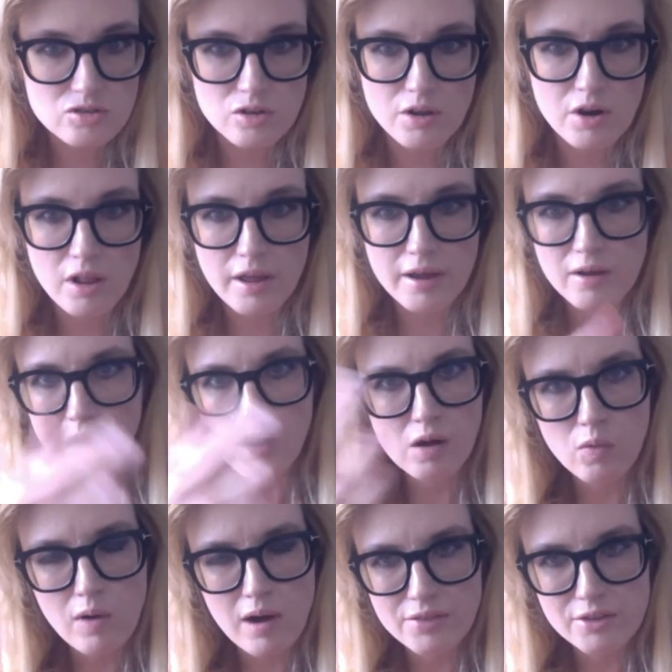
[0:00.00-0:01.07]
So they're like,
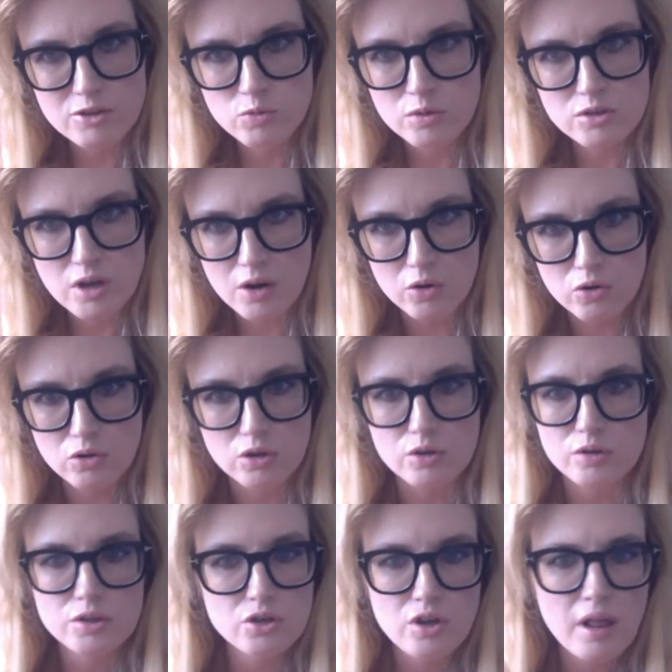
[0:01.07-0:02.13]
oh, what? this one's on
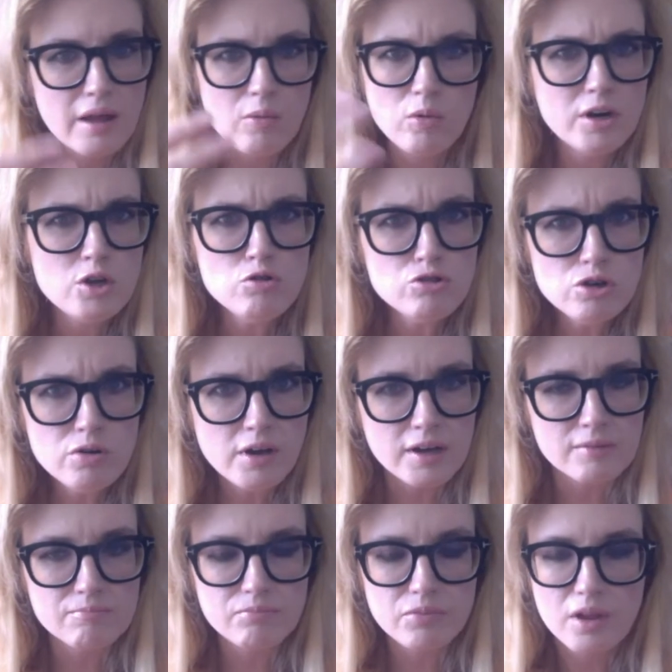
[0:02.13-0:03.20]
Hulu. And you're like, what are you
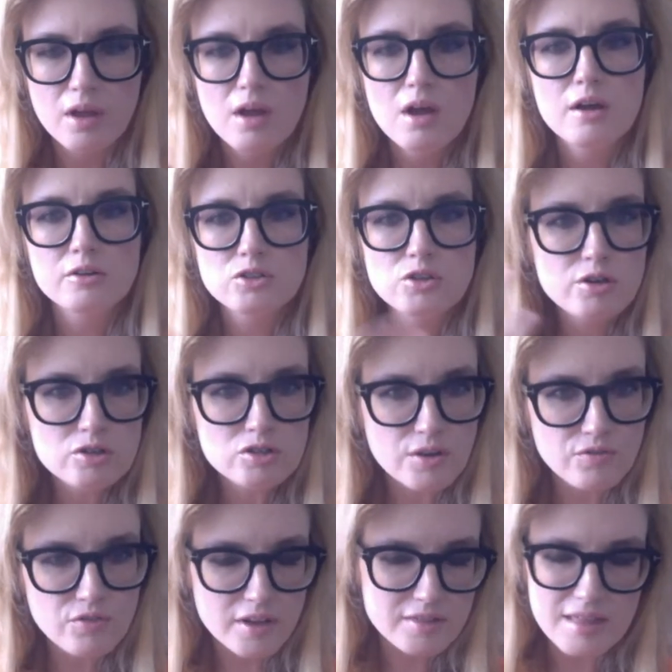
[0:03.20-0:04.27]
doing? So there's
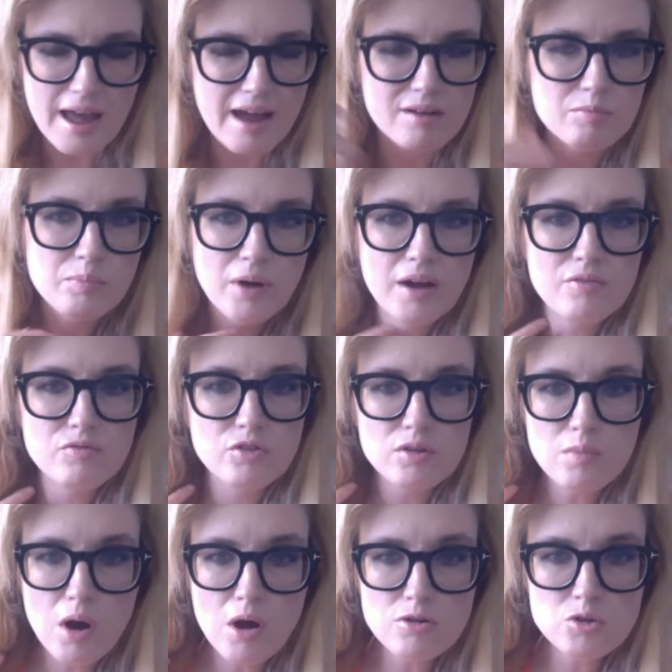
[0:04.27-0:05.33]
stuff like that. But for
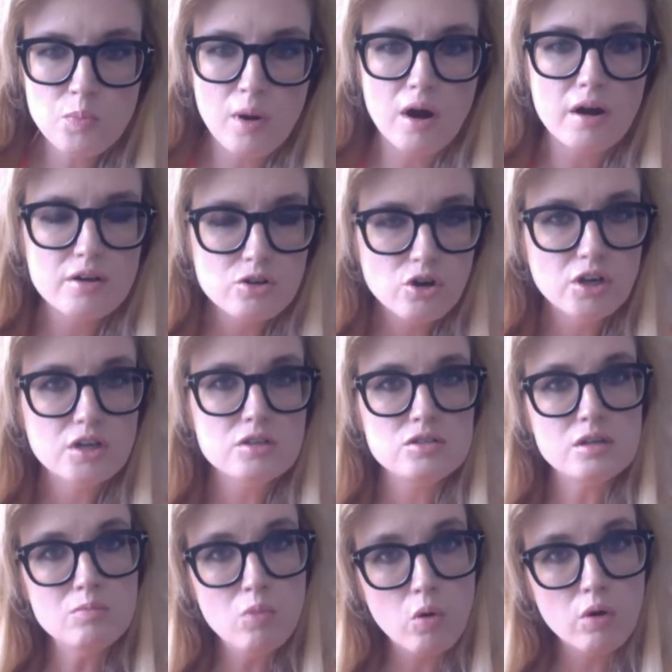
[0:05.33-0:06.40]
the most part, you're going to
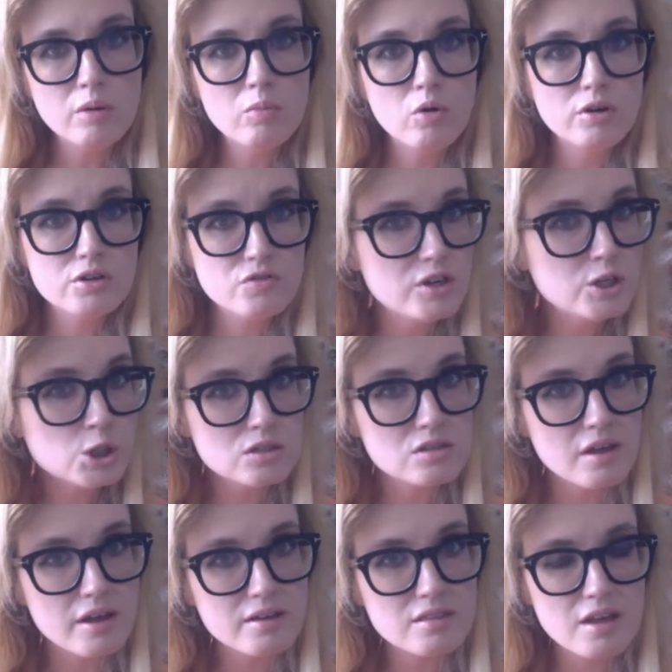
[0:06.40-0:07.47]
see more and more
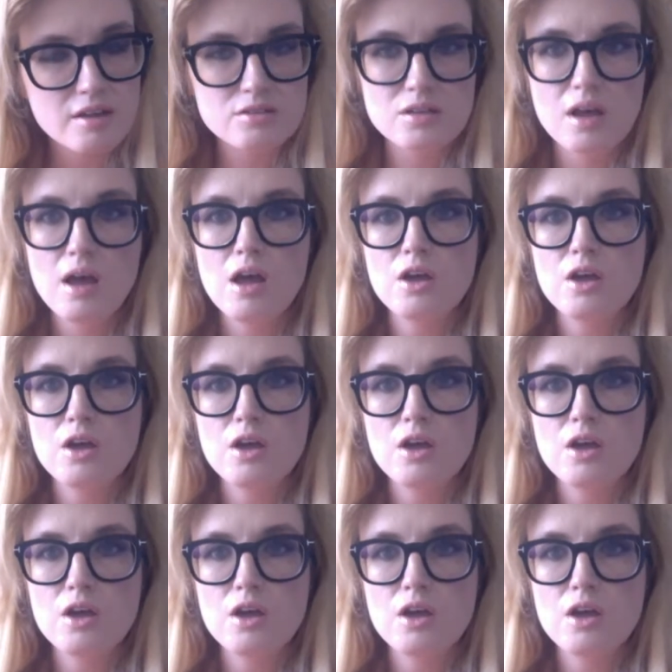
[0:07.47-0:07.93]
divisions like this.